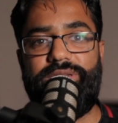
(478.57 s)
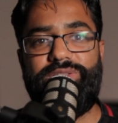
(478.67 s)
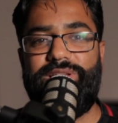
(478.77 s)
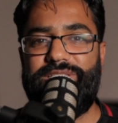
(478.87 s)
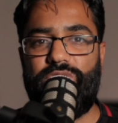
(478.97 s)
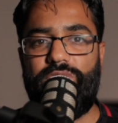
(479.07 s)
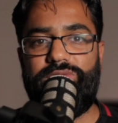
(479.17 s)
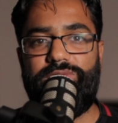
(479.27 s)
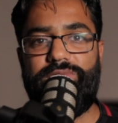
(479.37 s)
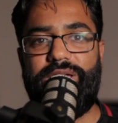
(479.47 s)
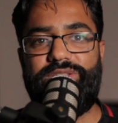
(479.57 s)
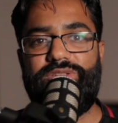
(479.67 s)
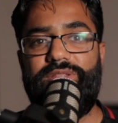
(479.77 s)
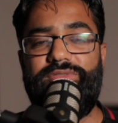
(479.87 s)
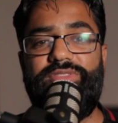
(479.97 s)
So let's go through that. So
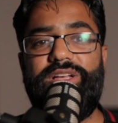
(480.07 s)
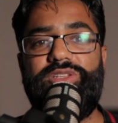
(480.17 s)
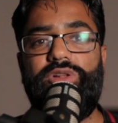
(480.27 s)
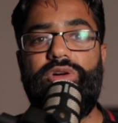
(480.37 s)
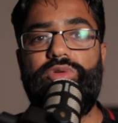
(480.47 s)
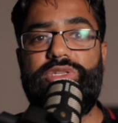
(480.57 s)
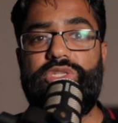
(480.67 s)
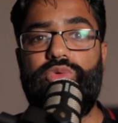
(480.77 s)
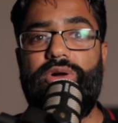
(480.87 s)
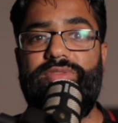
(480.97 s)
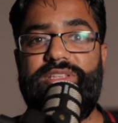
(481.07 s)
the first clock was 12